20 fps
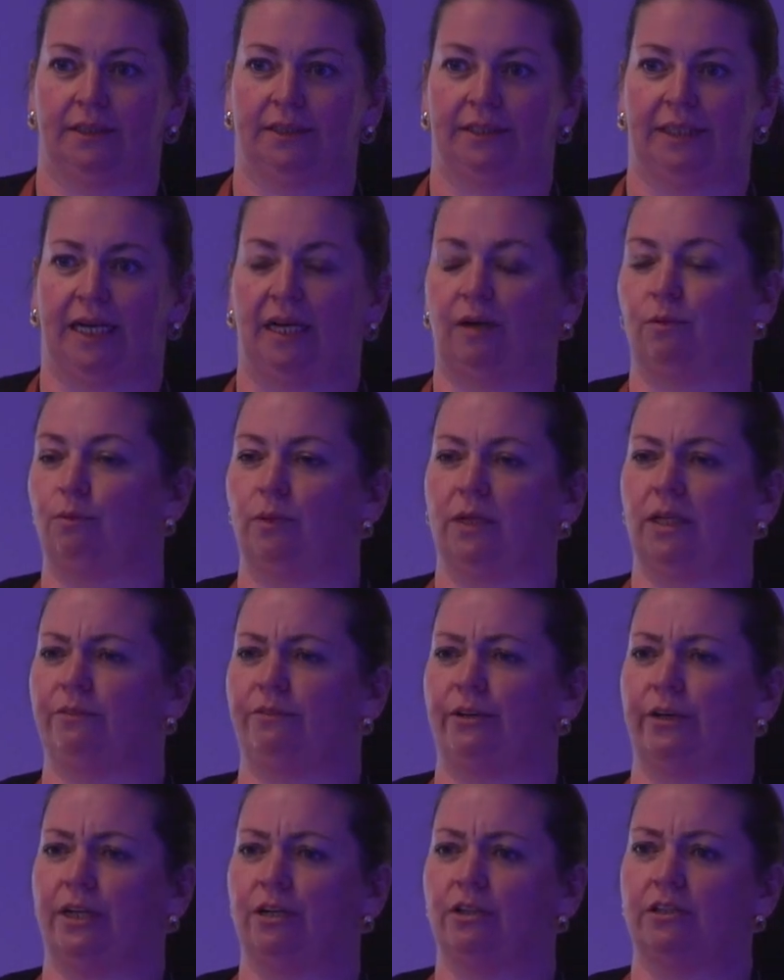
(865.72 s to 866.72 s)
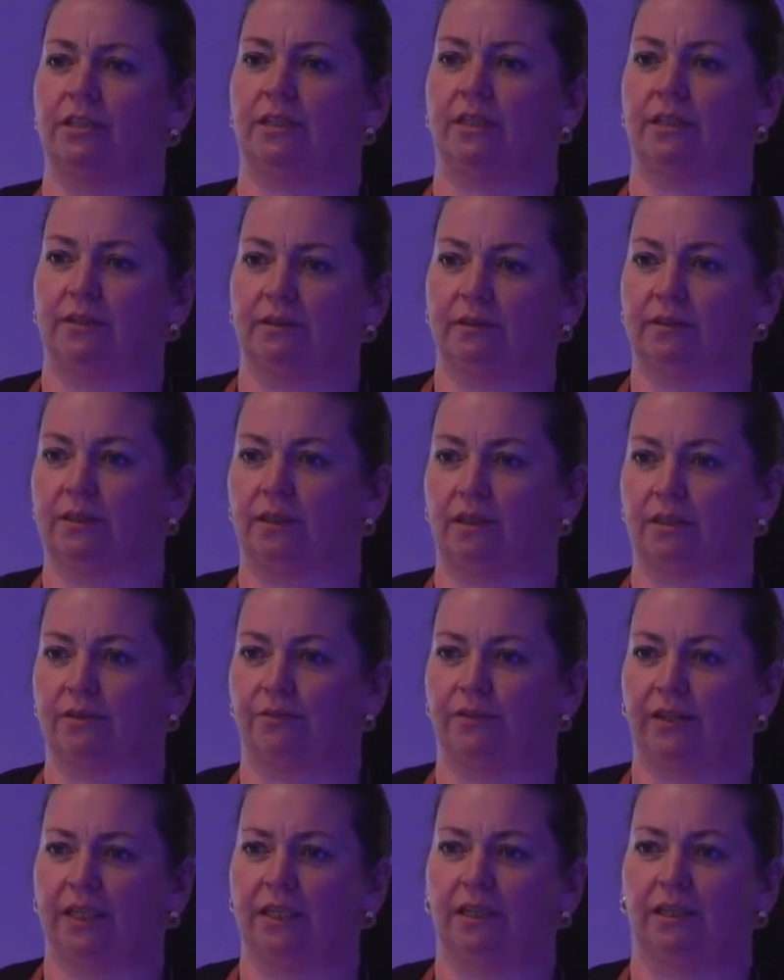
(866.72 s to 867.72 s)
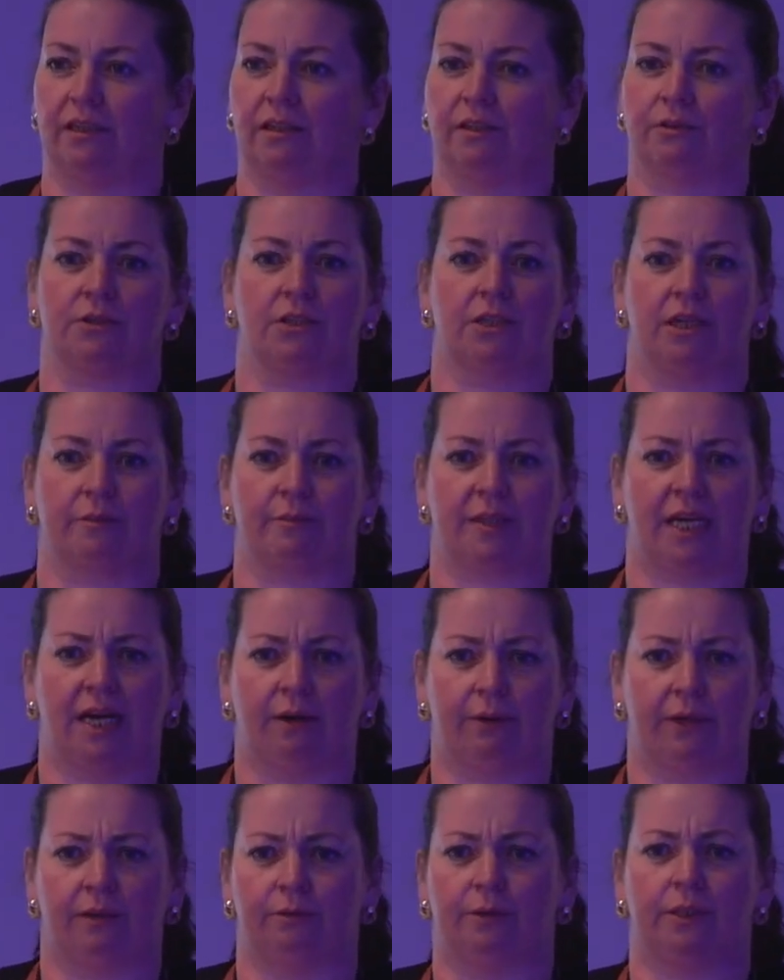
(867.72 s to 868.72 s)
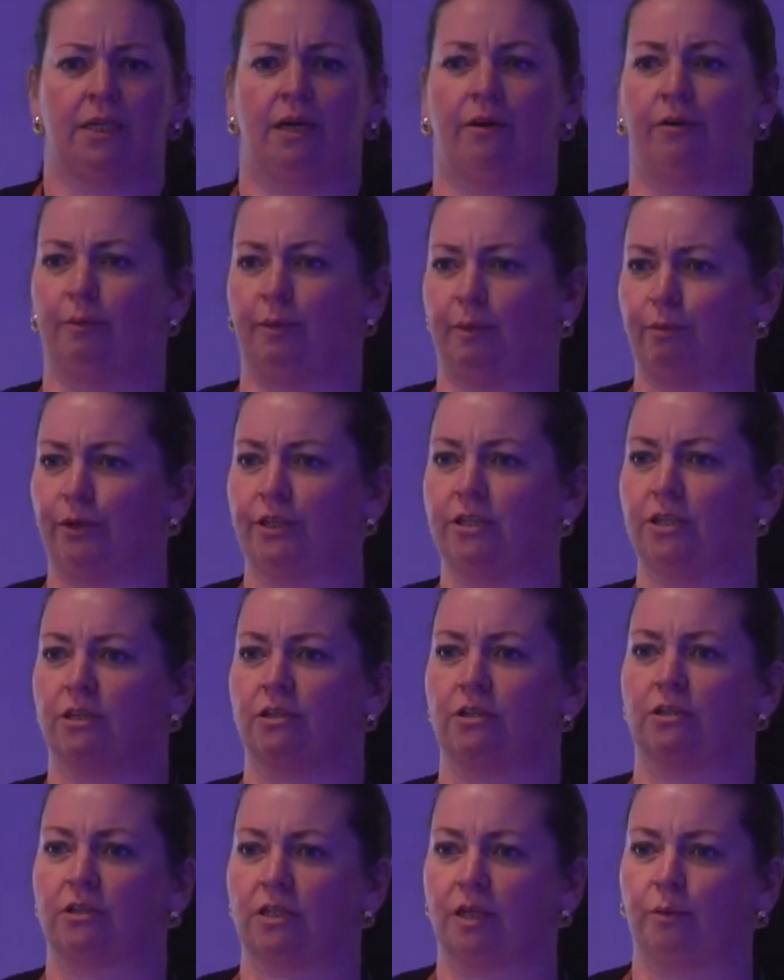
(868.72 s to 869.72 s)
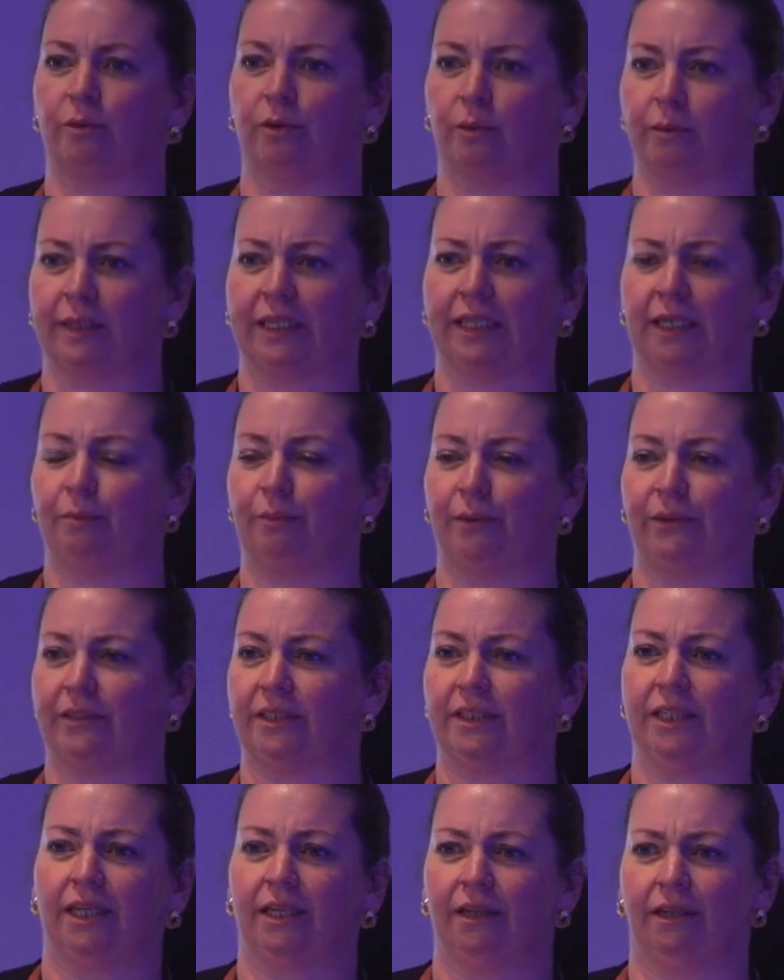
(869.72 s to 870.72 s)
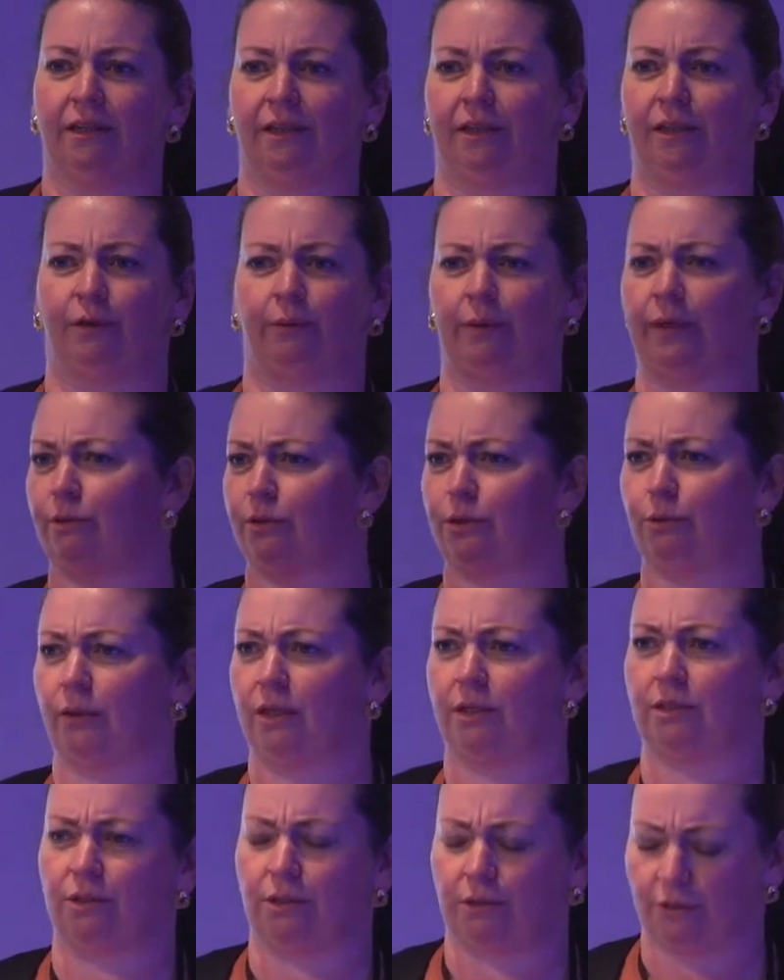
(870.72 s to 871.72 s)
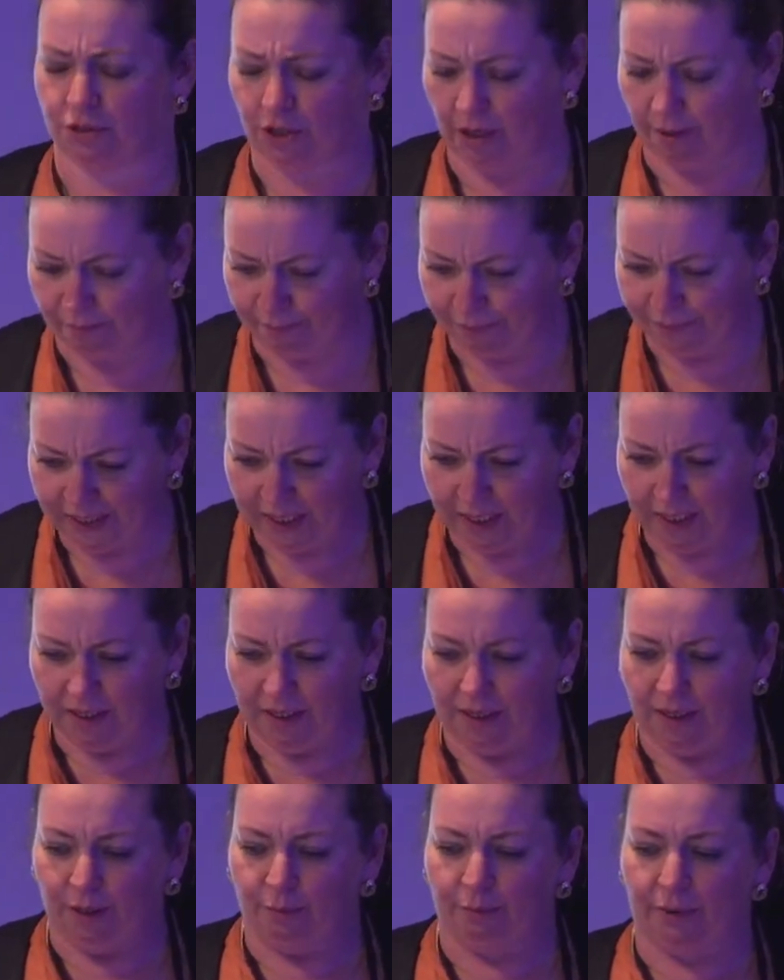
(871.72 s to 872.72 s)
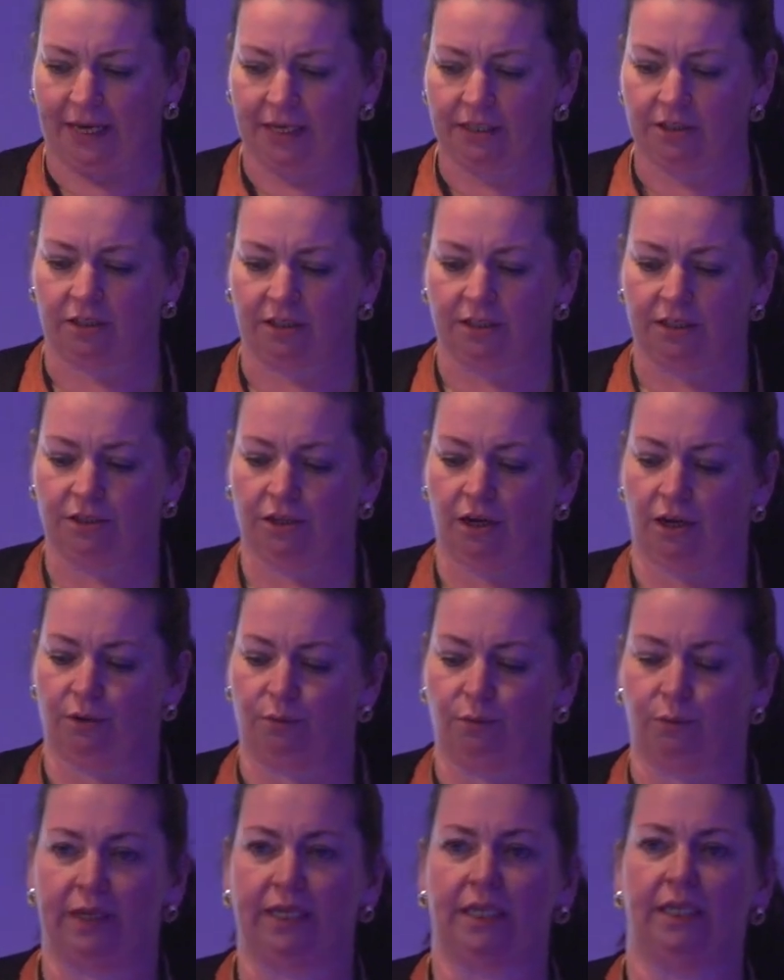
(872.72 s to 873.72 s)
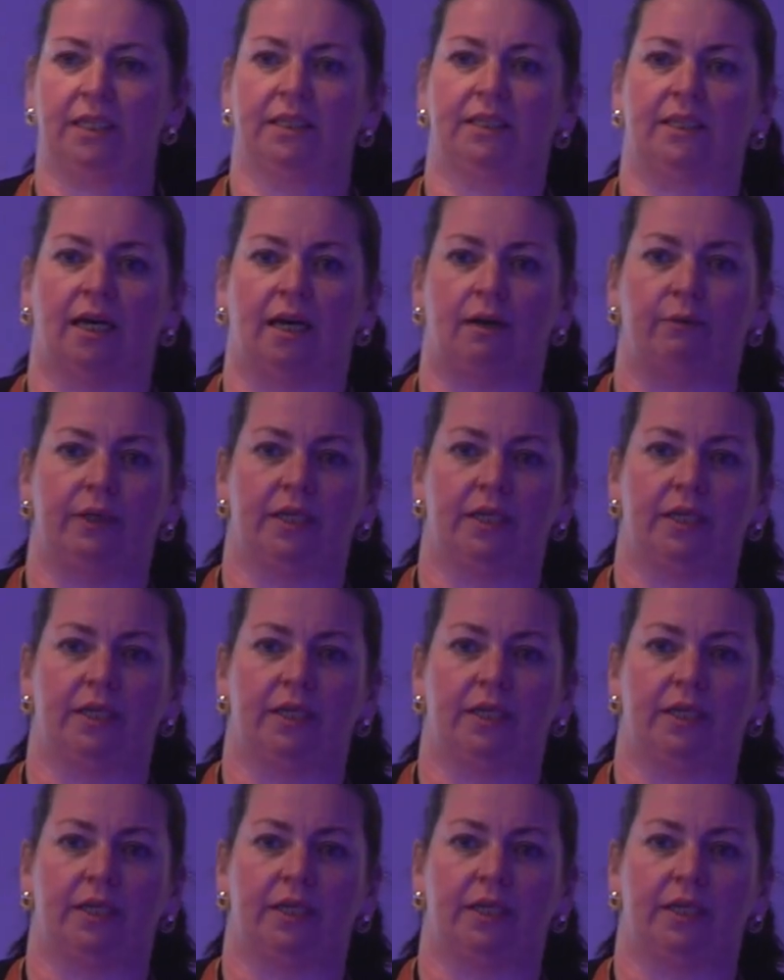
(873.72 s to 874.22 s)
Now, we're not very good at sort of thinking in those terms, are we? We're terribly British and stiff upper lip and, you know, we go to work to do a job. But actually, no, we need that.